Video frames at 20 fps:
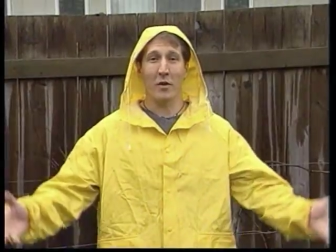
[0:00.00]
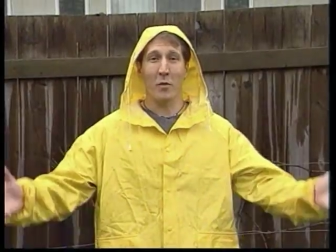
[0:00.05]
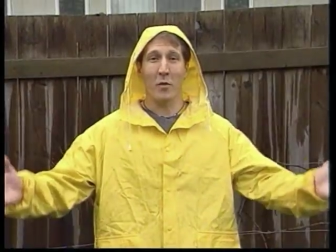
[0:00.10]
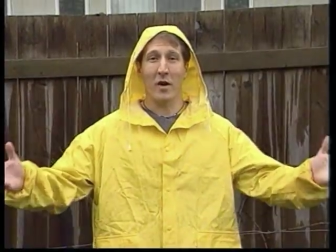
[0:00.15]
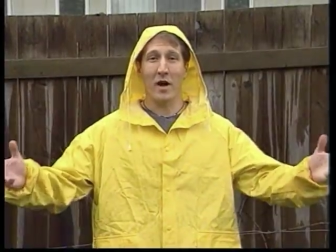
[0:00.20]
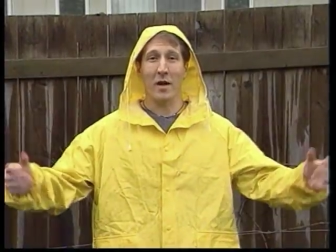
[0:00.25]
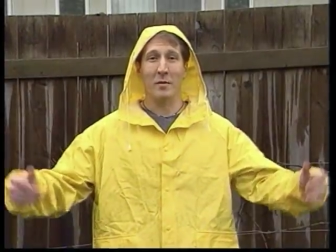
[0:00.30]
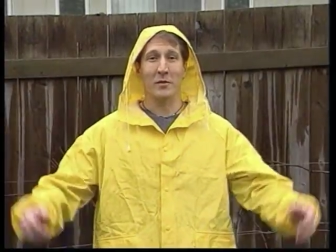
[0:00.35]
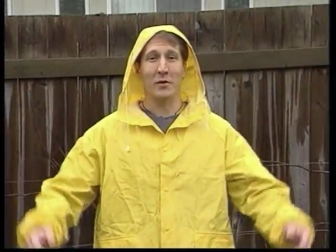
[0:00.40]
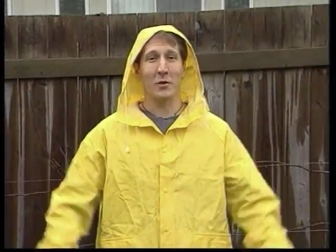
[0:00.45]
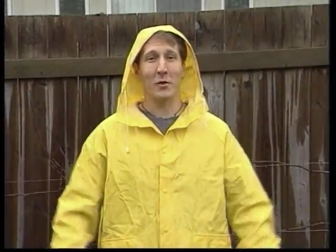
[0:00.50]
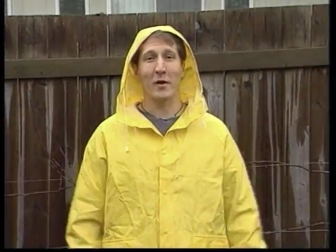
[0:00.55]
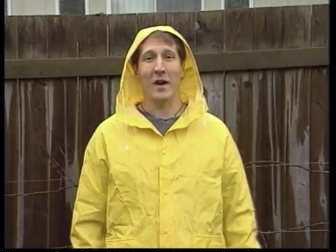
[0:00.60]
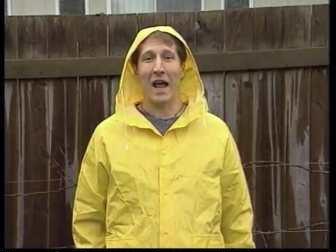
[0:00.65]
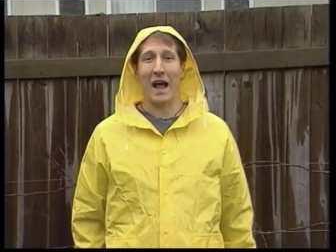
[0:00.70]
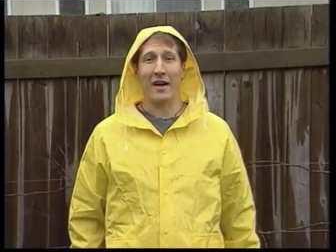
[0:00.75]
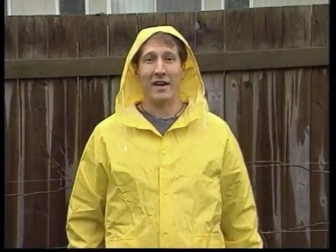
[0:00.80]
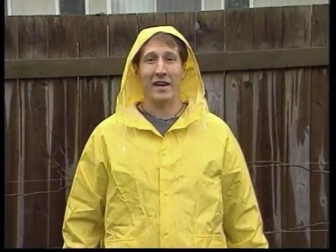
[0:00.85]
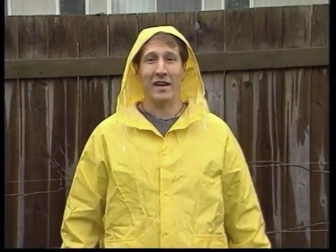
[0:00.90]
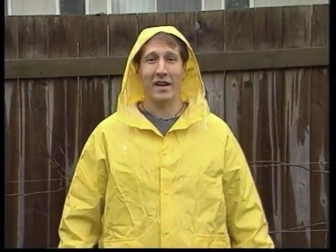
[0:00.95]
what I'm doing
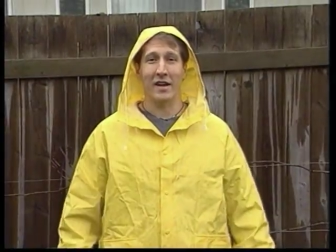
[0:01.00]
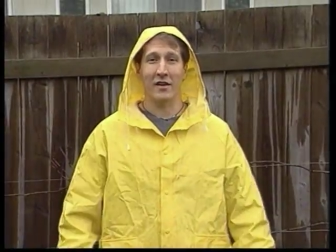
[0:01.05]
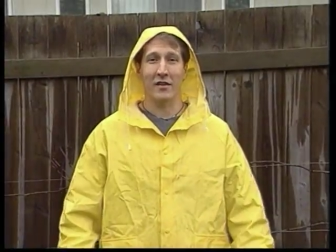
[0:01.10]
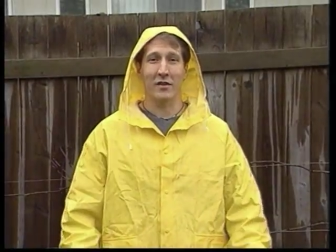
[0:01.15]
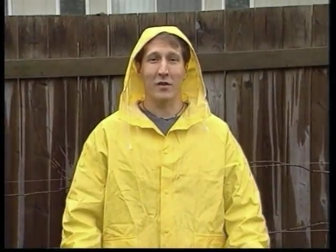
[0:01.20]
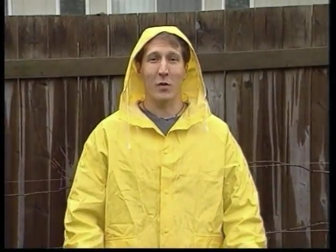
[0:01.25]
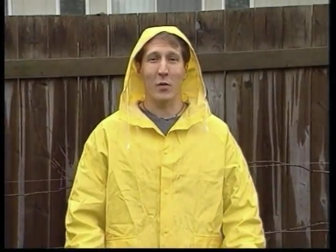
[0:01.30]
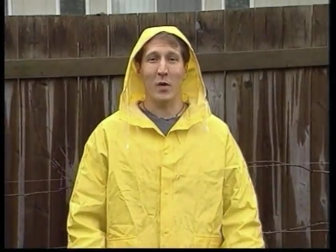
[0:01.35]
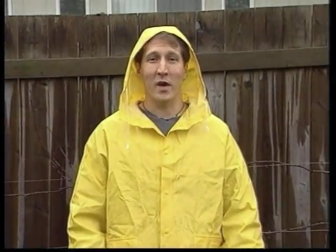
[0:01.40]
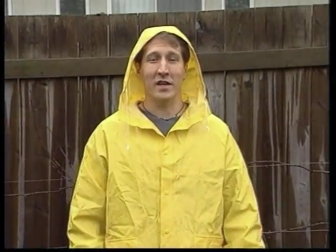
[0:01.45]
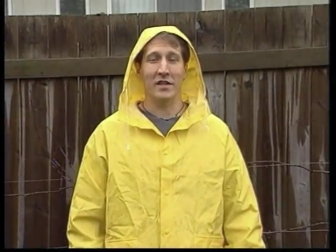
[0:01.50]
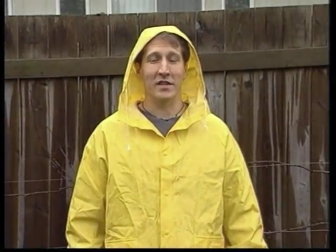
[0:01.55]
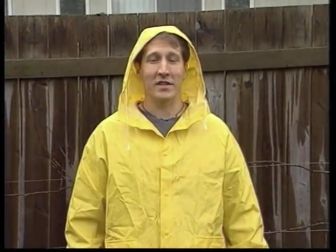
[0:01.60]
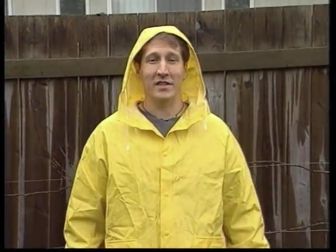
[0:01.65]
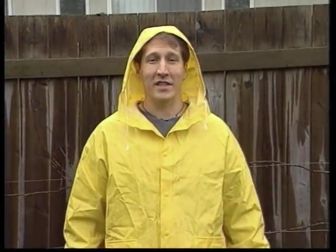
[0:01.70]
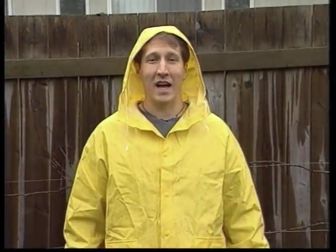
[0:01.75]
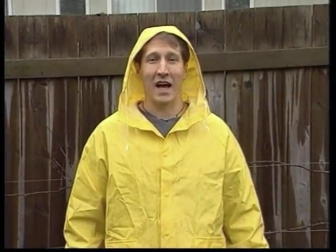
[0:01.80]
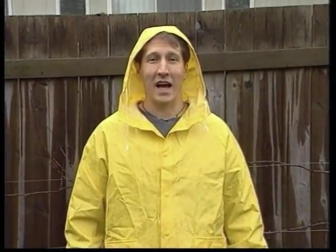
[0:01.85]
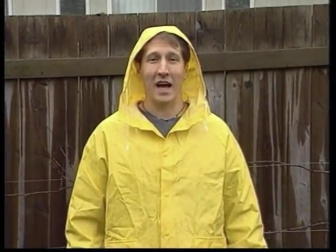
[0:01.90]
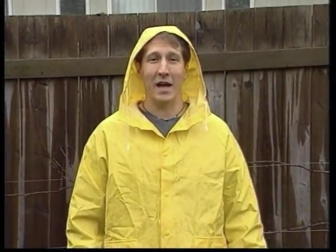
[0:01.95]
out here in the winter
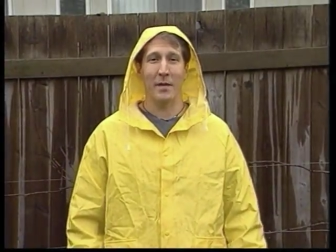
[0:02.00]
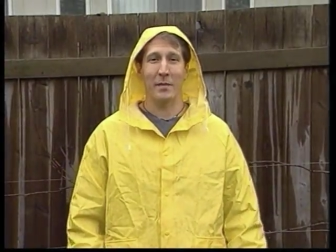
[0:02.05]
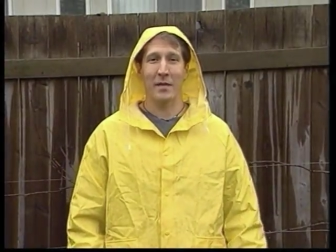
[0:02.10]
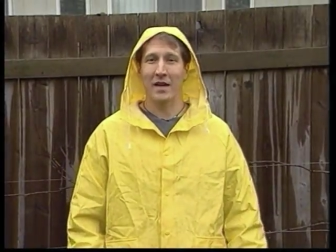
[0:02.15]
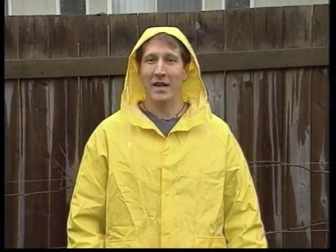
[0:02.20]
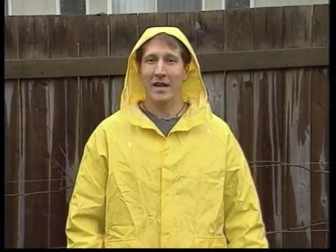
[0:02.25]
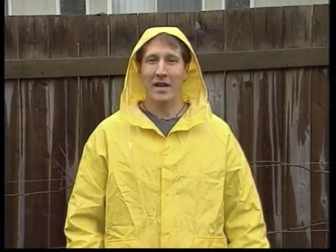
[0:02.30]
time,